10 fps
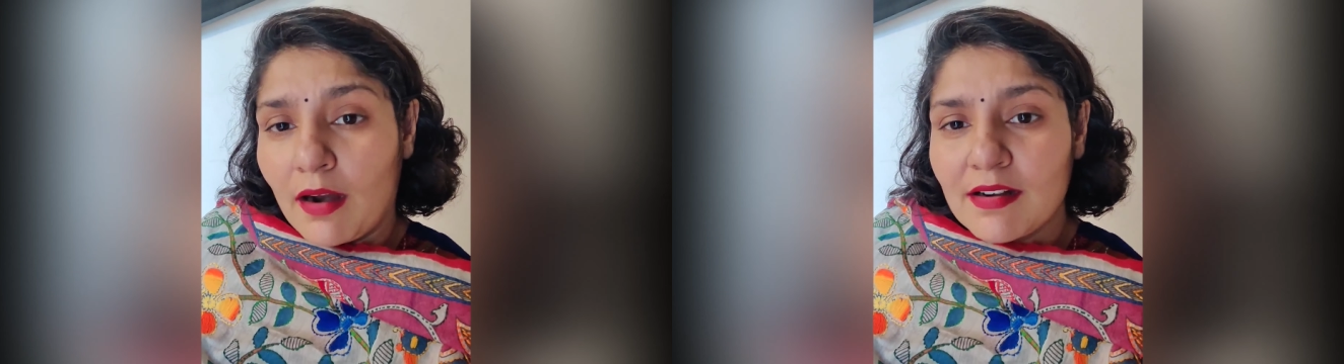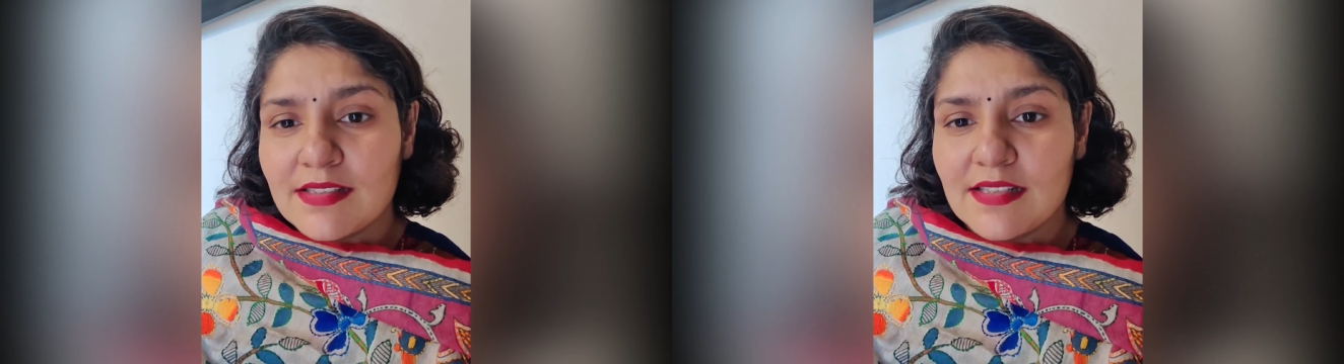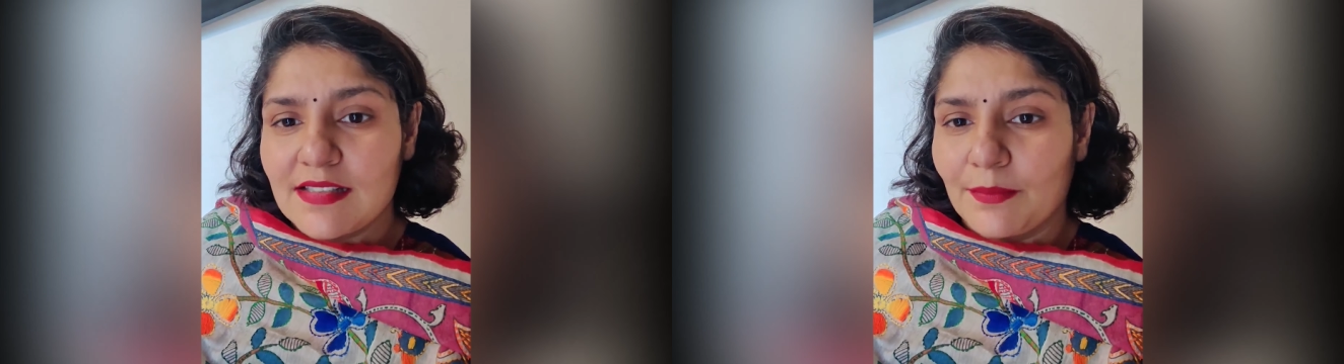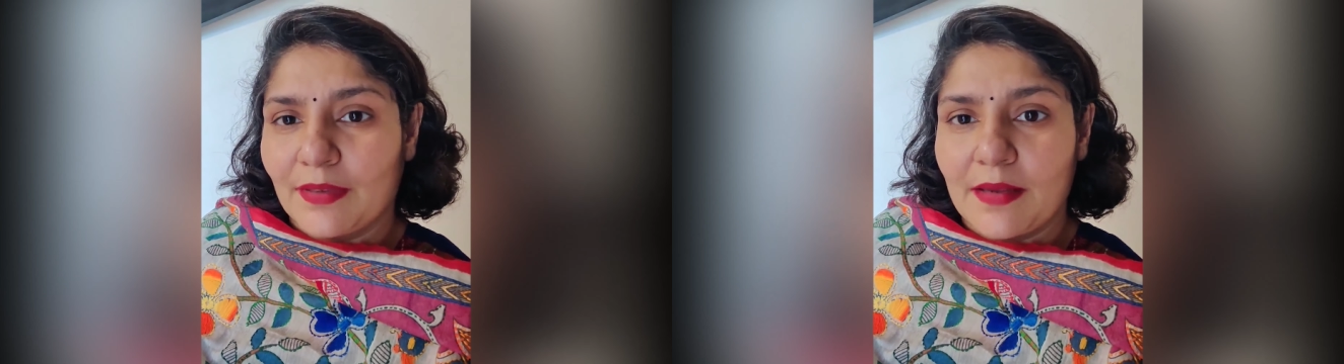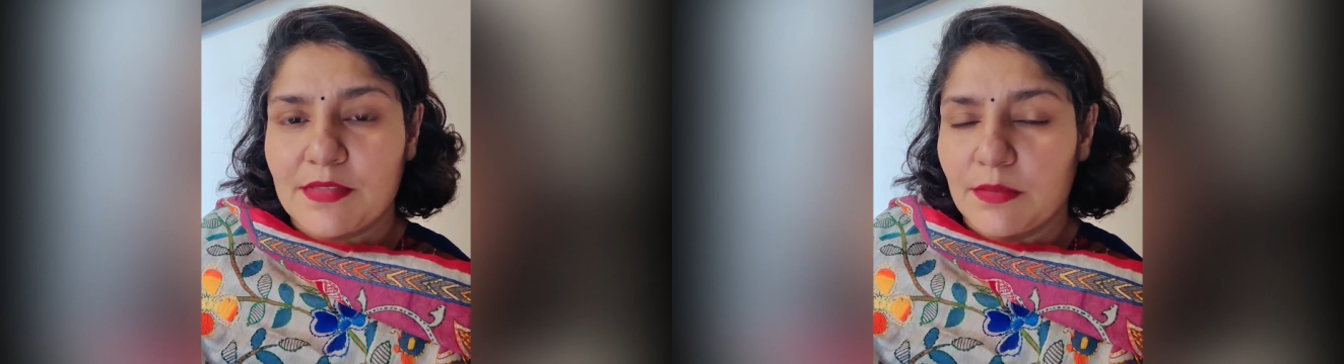hours, and
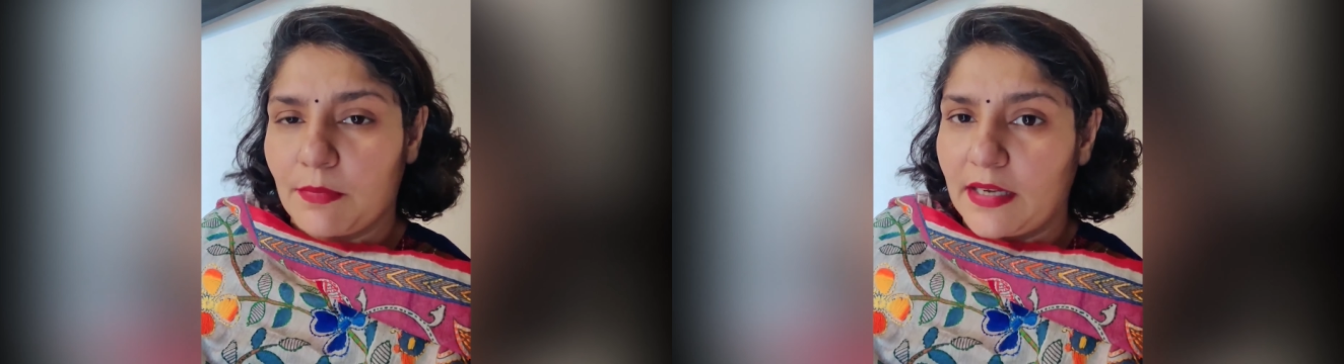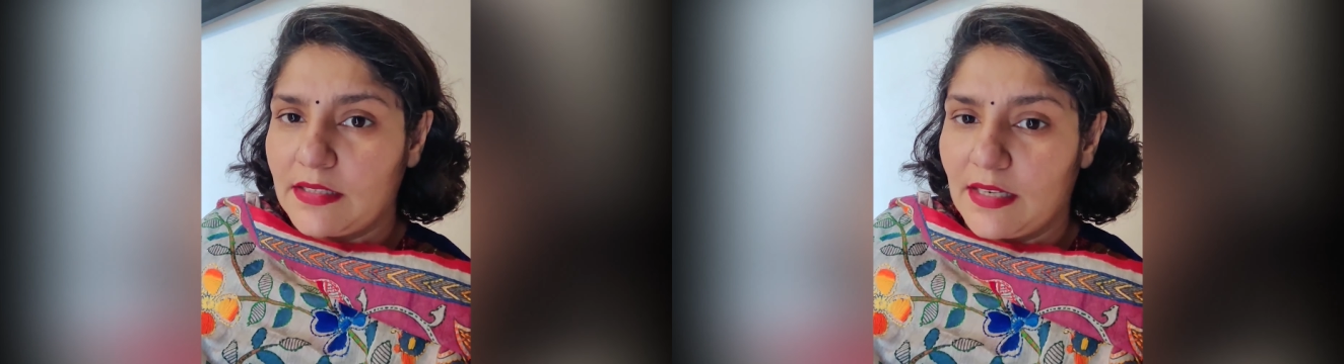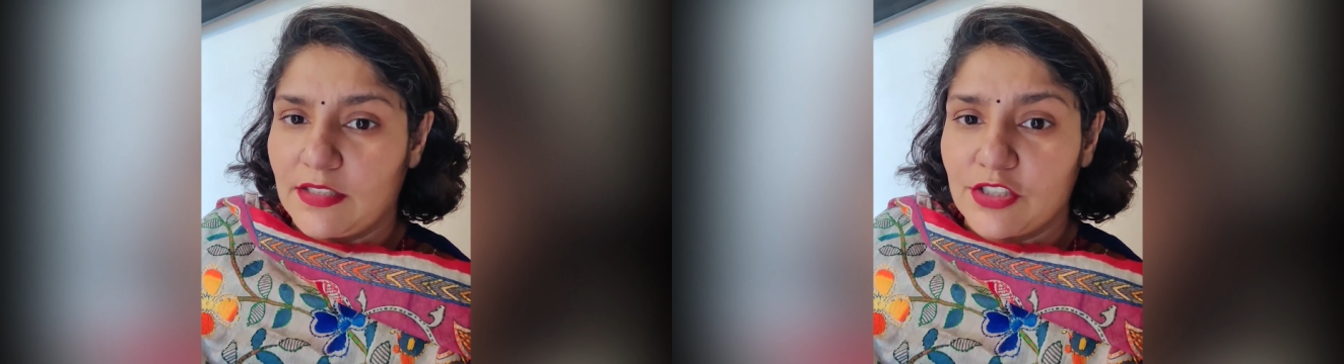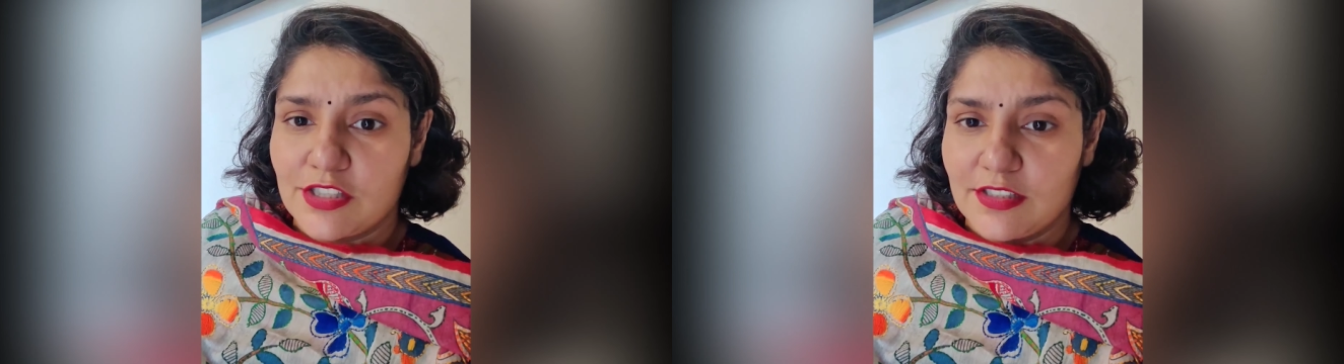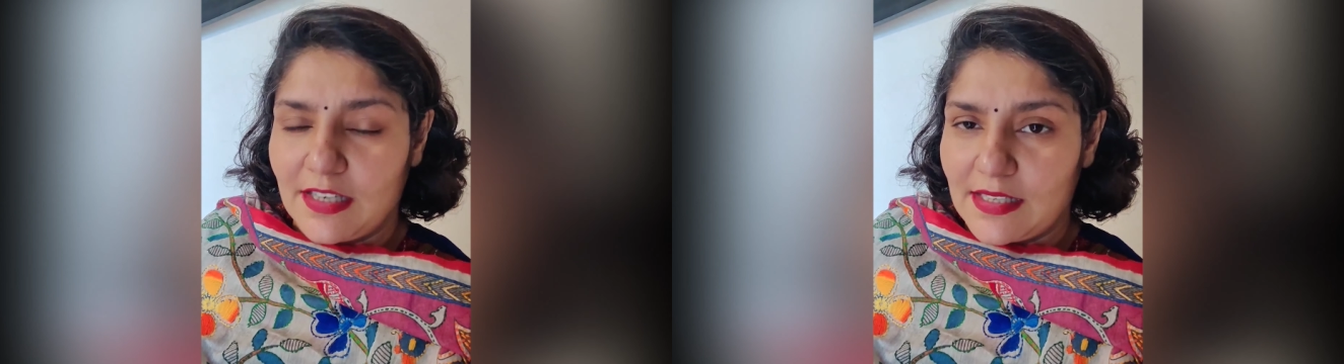sometimes it might take
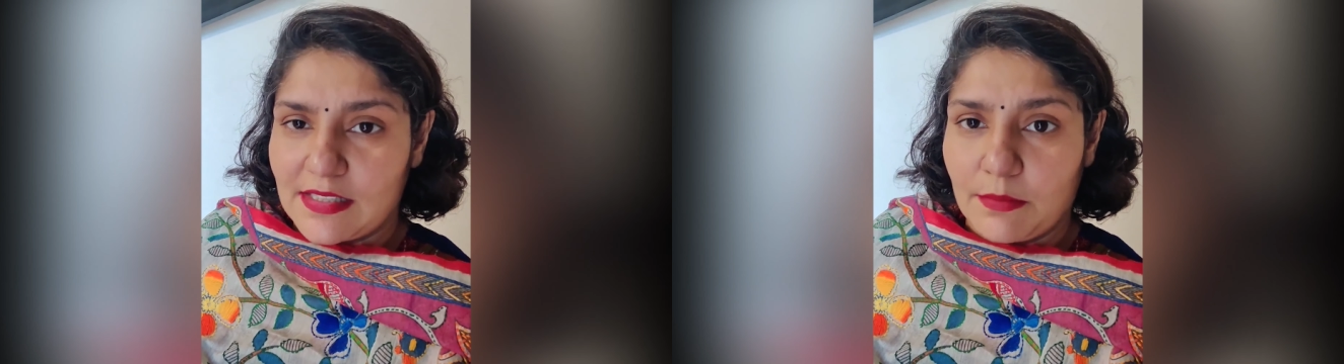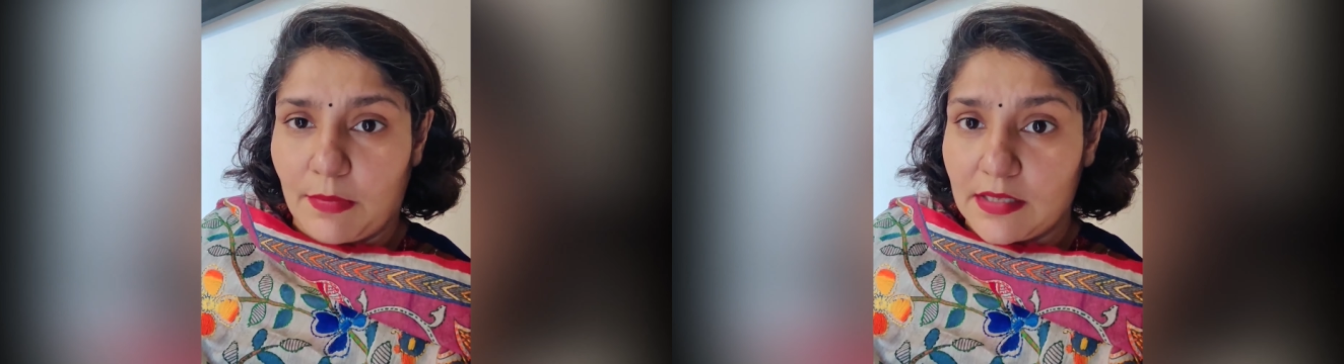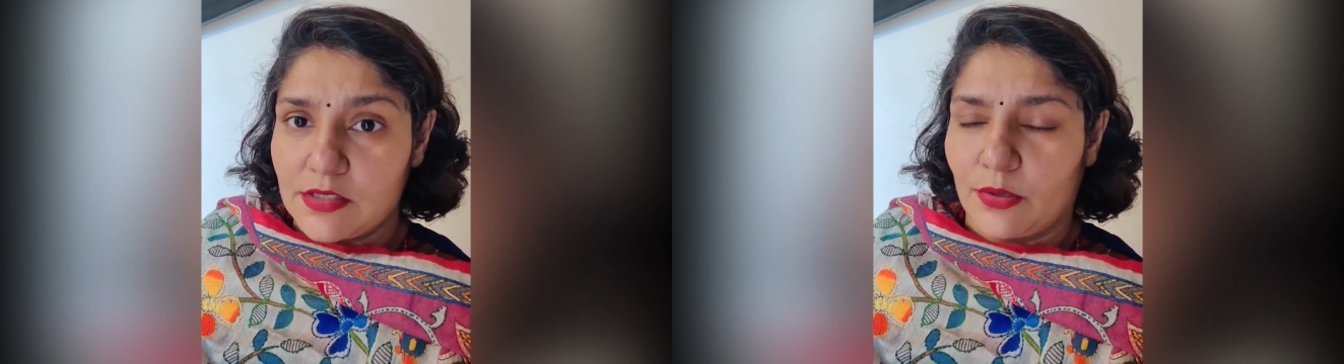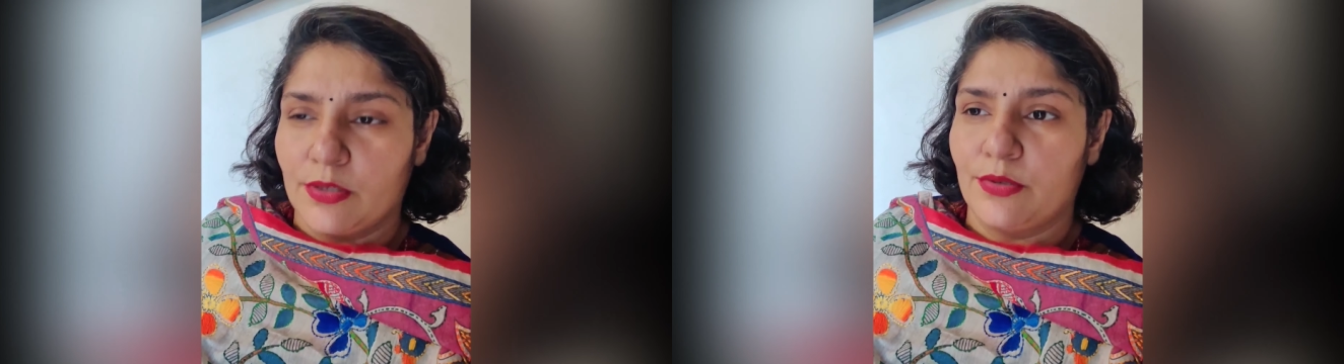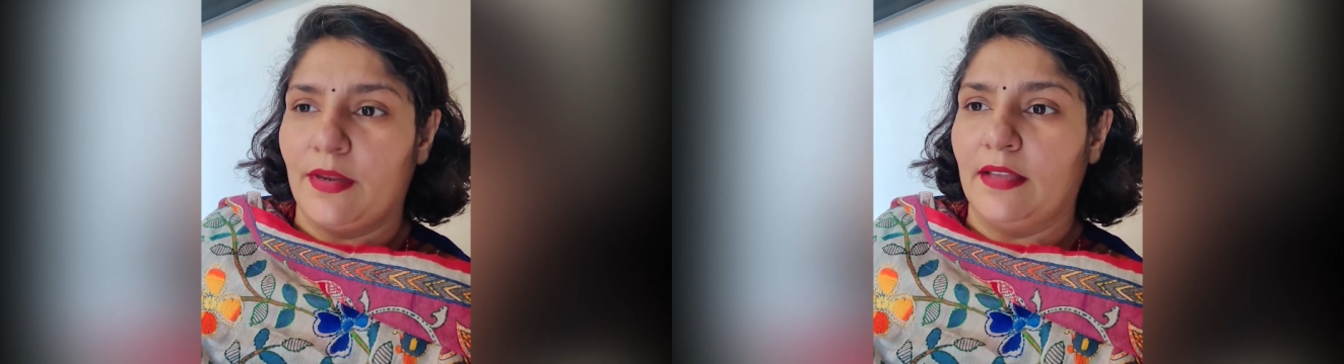just days and months
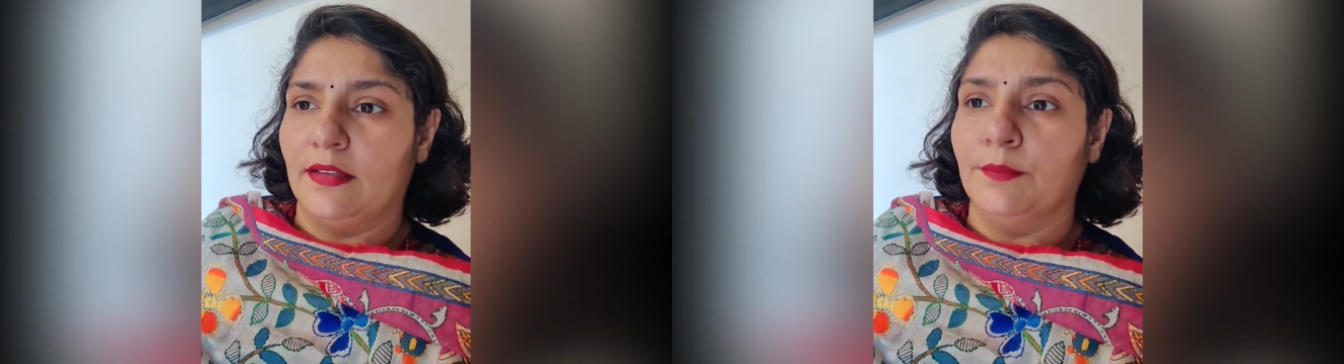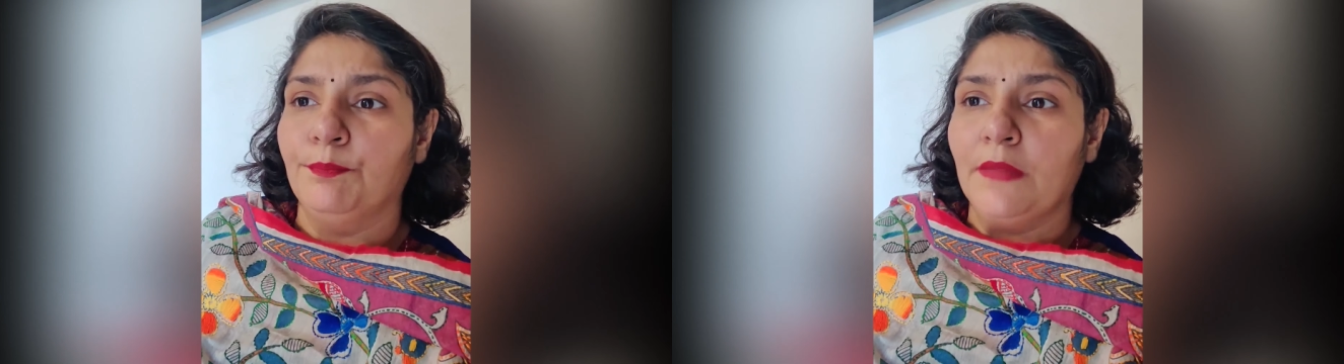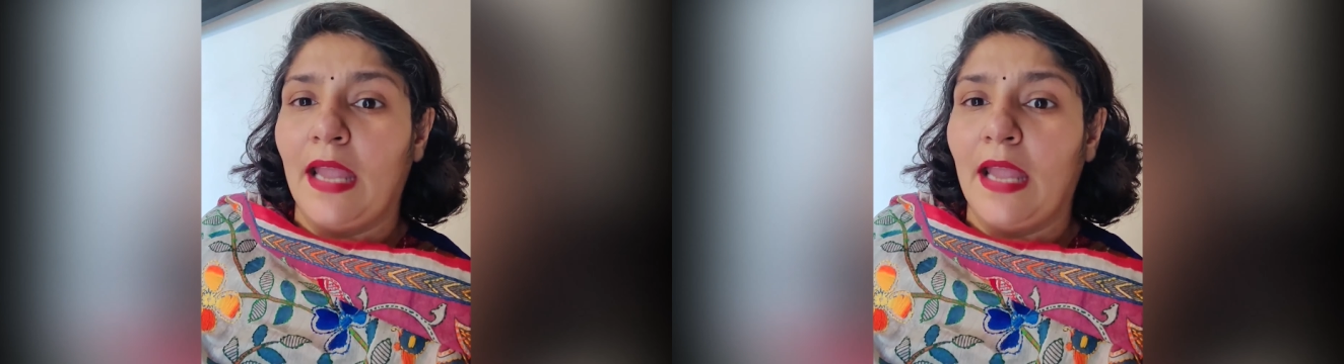altogether.